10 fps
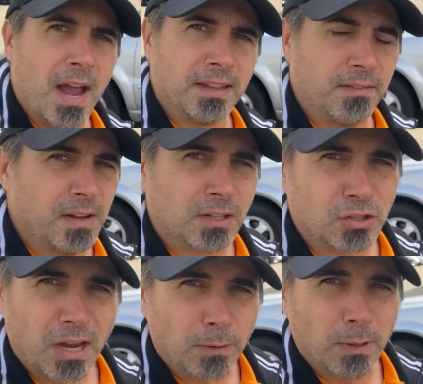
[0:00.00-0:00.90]
and the vehicle
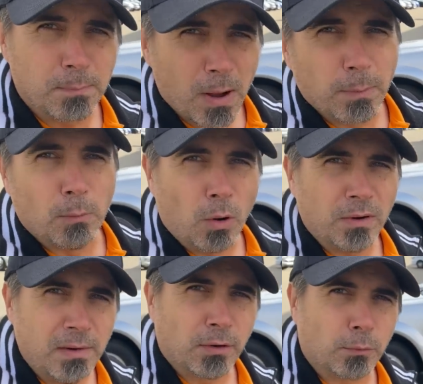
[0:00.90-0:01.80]
generally probably won't
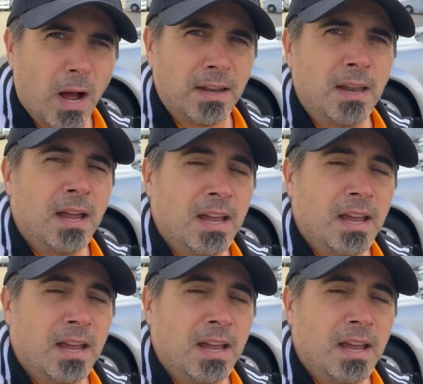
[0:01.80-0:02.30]
even run.